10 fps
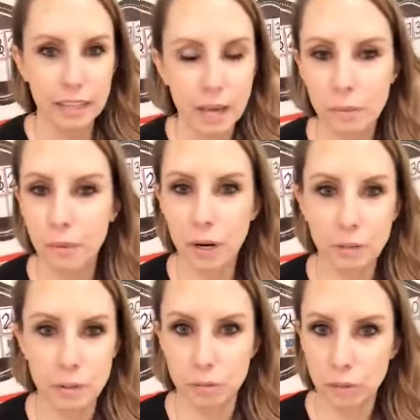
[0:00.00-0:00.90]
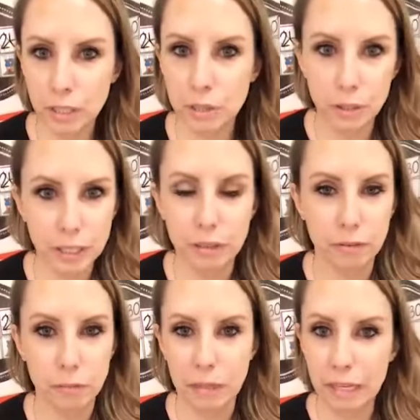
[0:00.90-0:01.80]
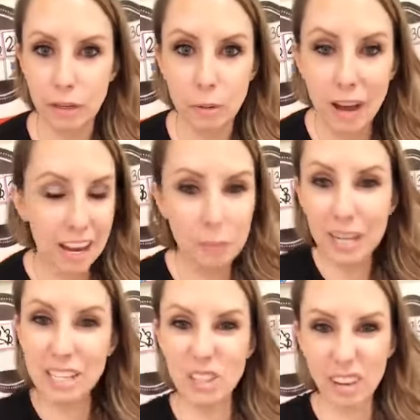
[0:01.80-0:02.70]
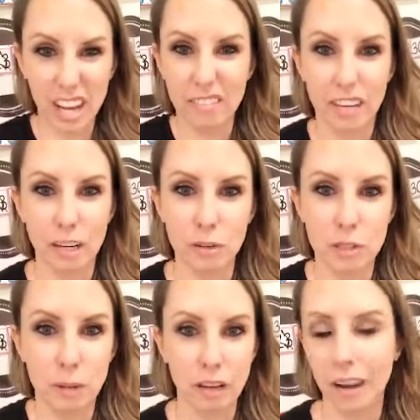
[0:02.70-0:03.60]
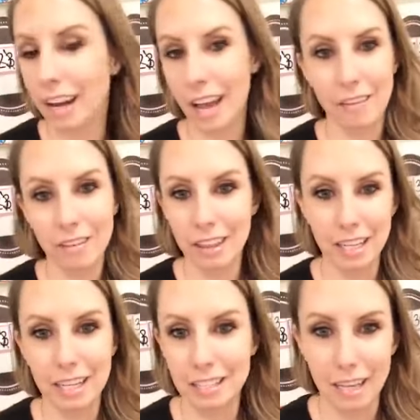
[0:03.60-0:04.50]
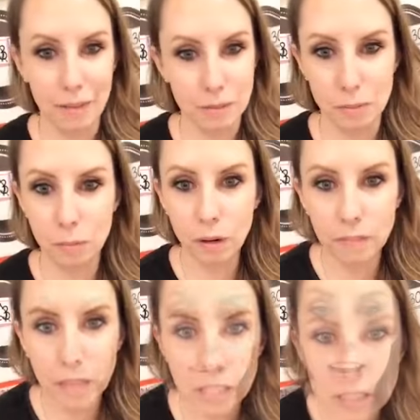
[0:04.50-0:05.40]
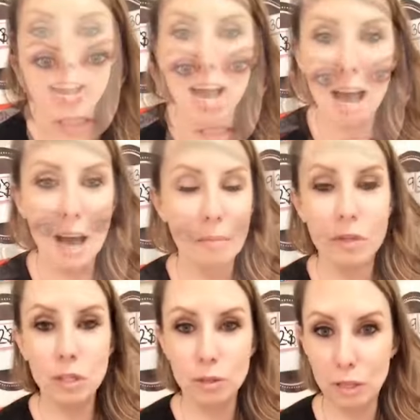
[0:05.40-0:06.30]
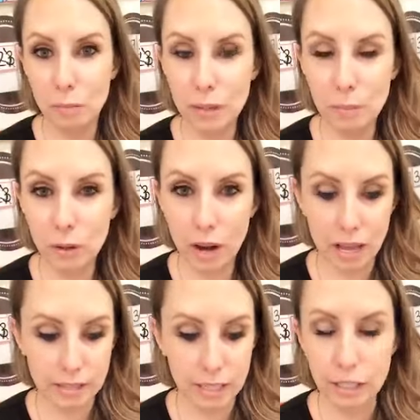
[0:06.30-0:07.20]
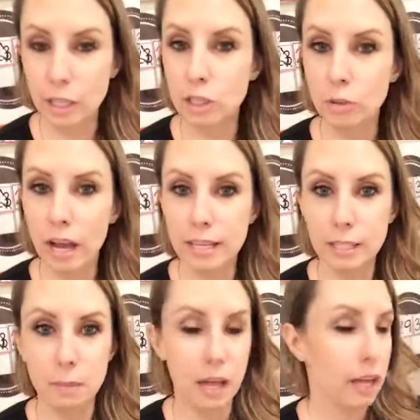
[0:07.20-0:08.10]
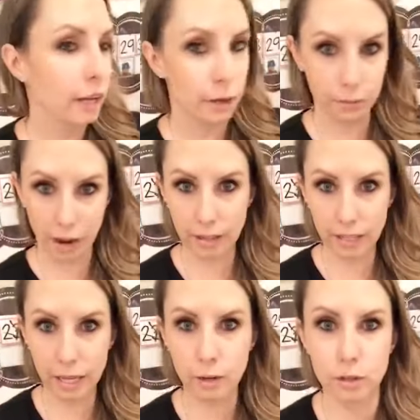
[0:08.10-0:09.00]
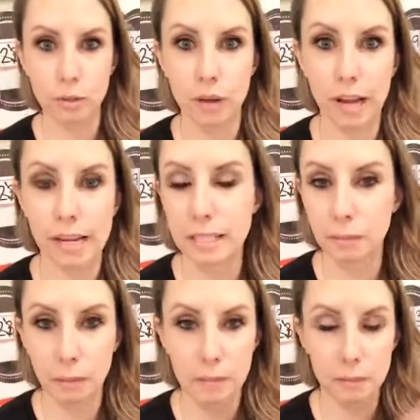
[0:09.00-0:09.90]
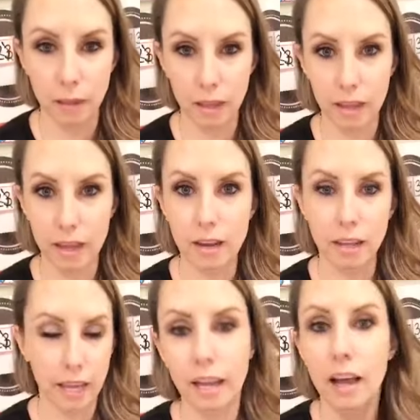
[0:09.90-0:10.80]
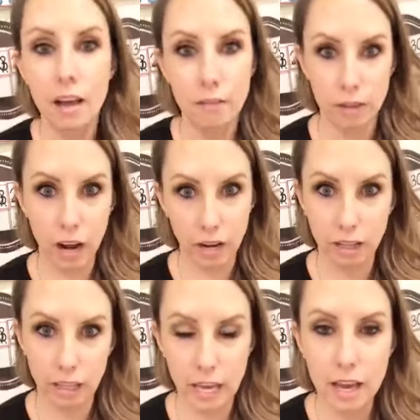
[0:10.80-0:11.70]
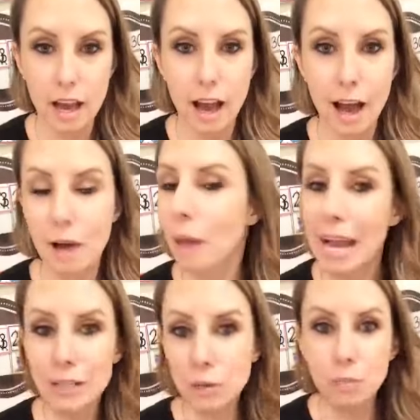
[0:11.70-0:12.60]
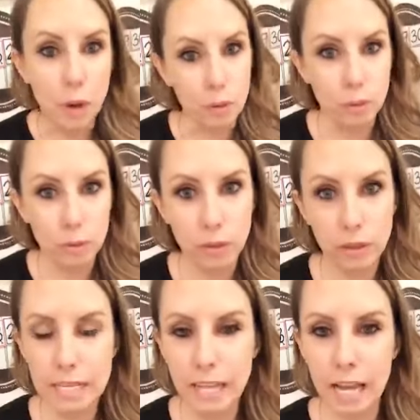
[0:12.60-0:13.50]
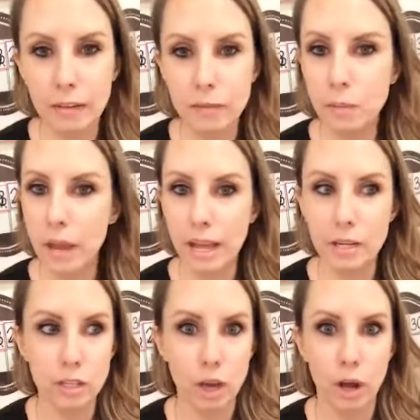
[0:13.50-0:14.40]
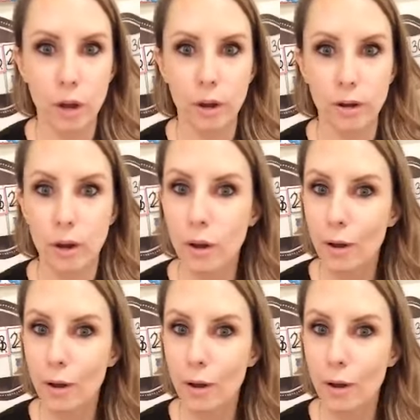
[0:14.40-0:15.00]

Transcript: that word was really tricky for me. You know what? But it's okay if I don't spell it right. Everything doesn't have to be perfect. Um, so some people are asking, like, do I spell it correctly or do I sometimes spell it like phonetically? Um, I do both. It kind of depends on